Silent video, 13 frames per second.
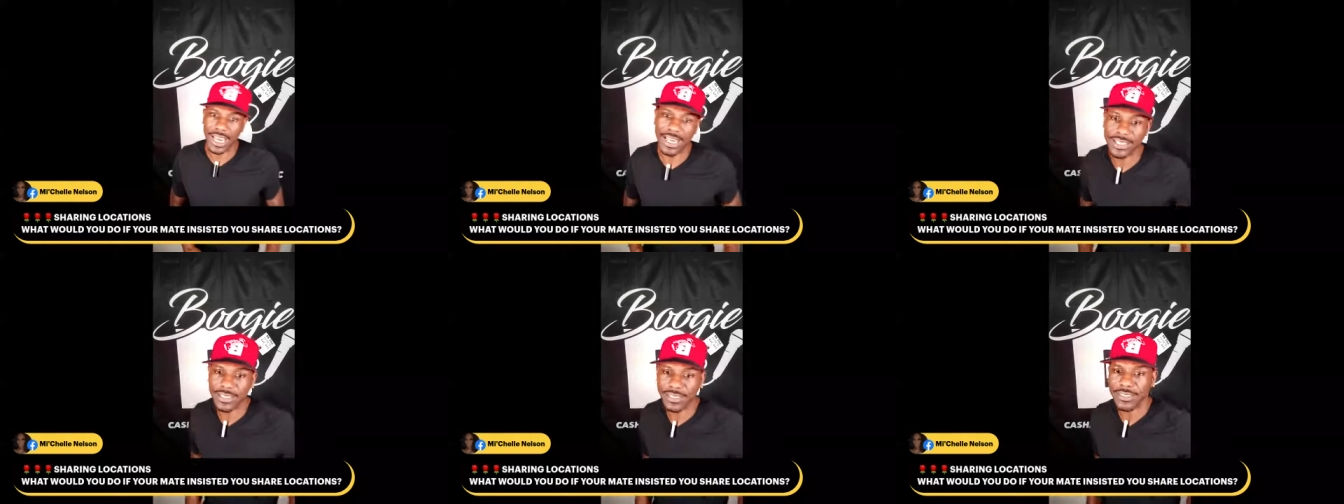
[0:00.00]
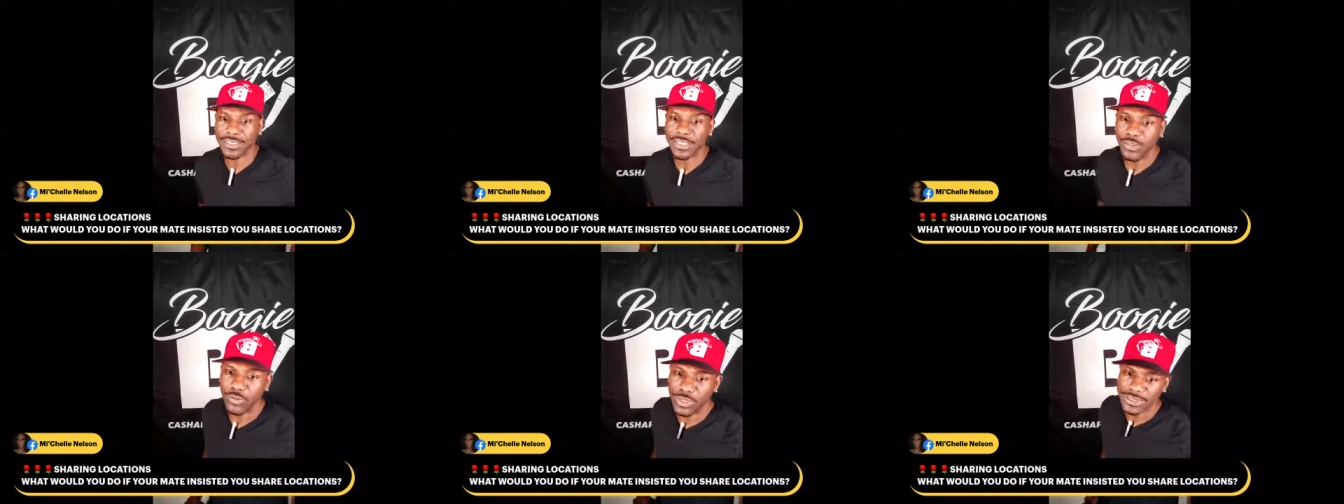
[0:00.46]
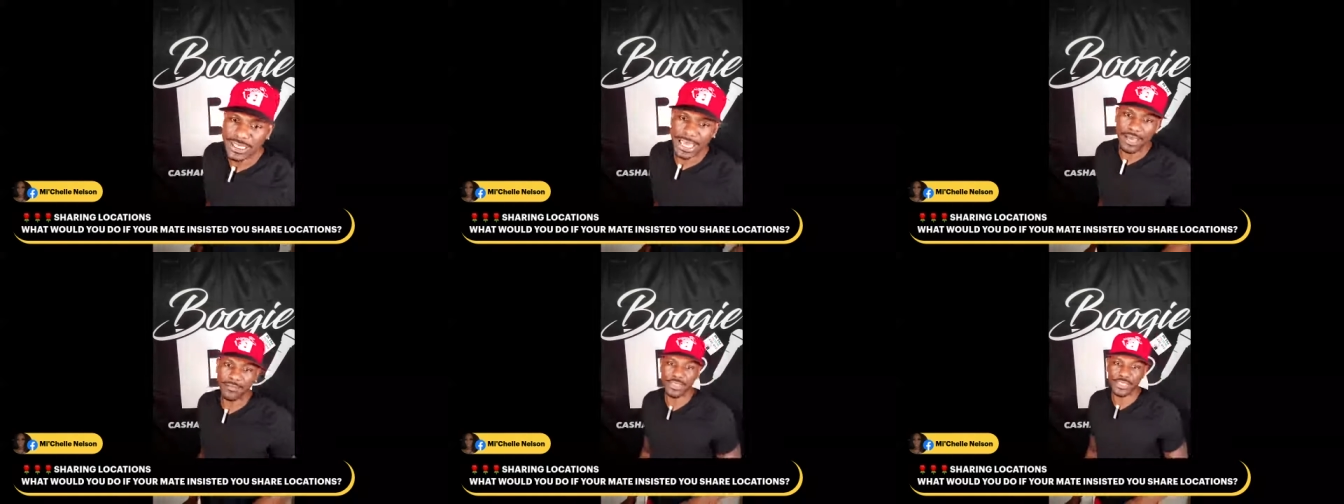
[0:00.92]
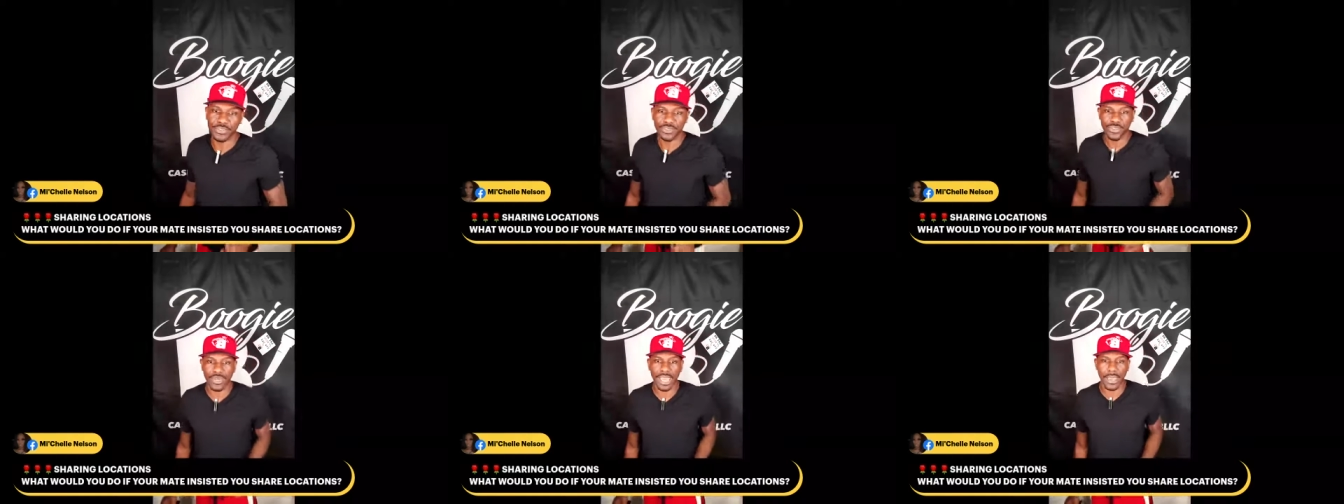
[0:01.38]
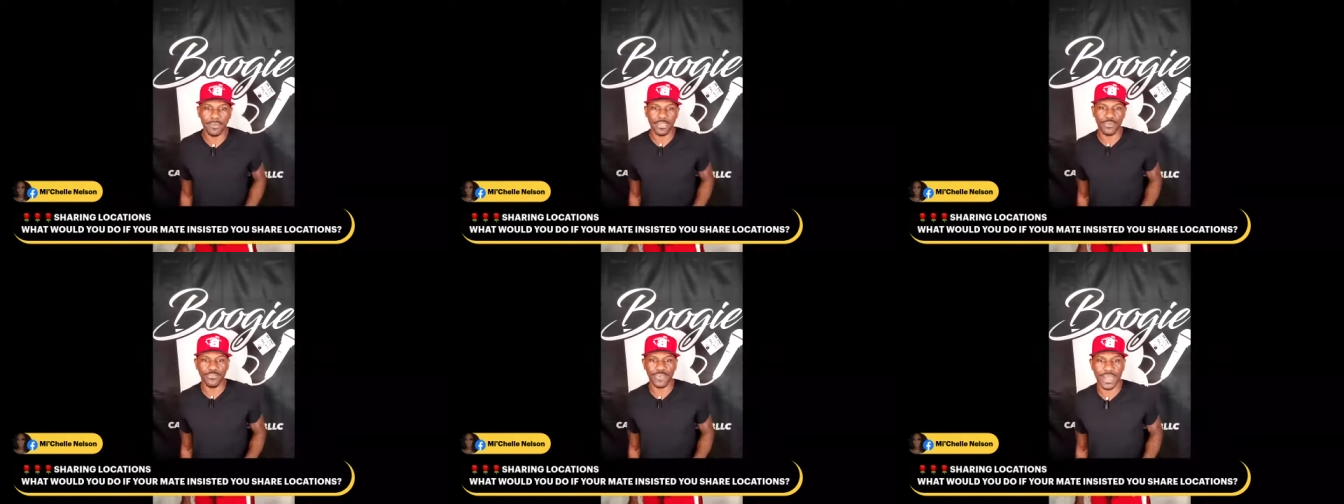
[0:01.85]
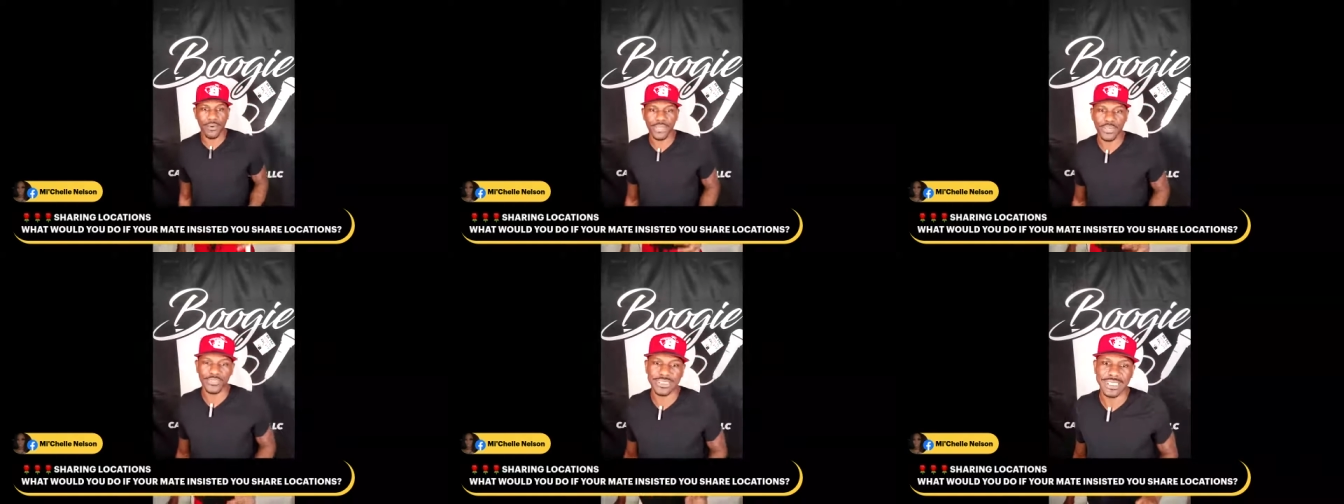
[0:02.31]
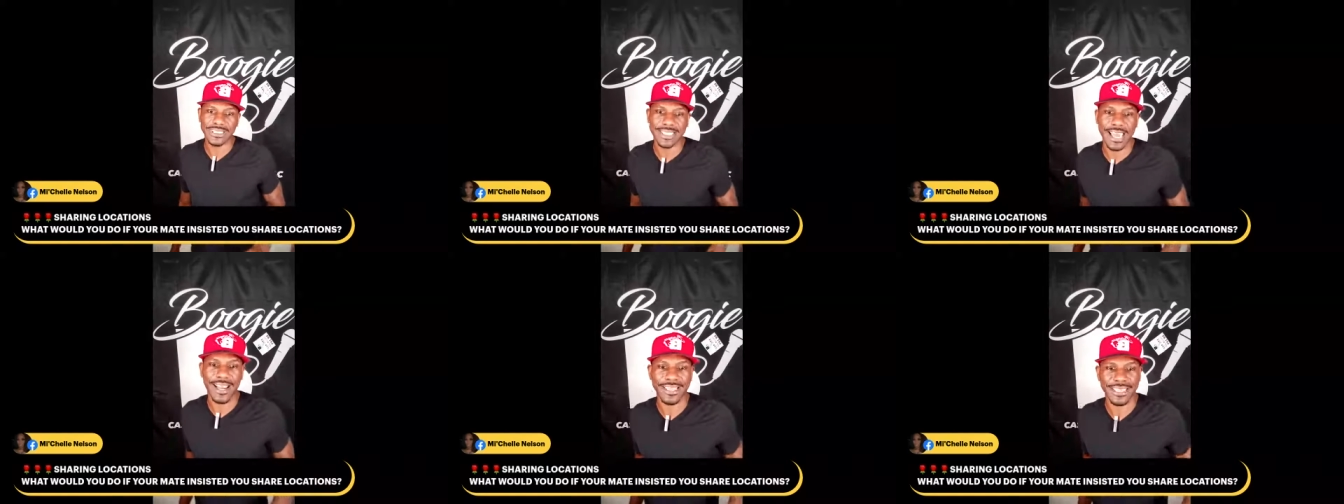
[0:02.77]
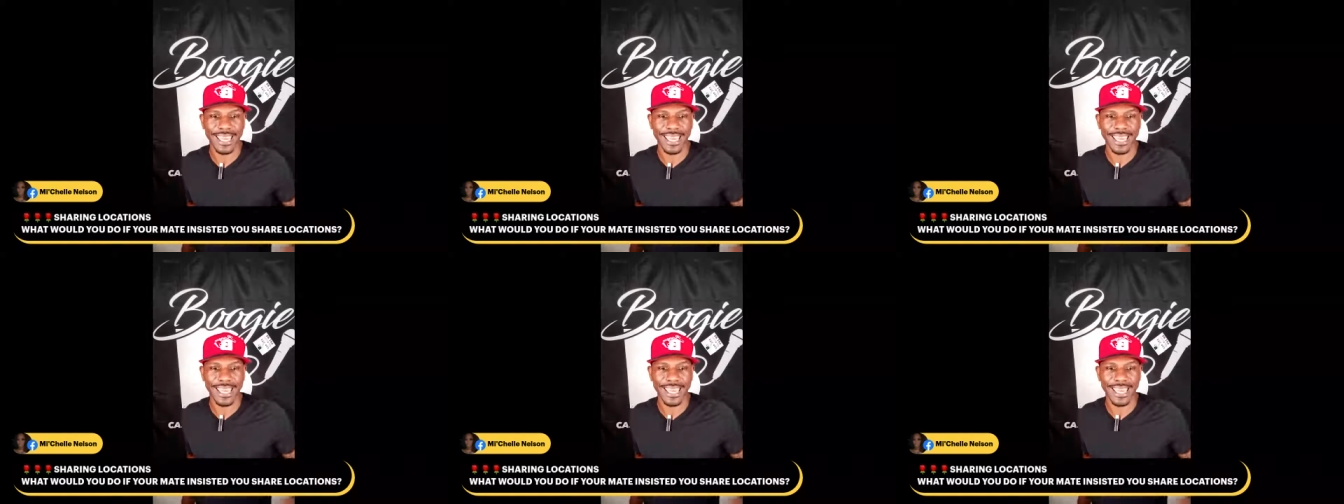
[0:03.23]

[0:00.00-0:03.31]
China. What's happening? You so happy you found me on TikTok?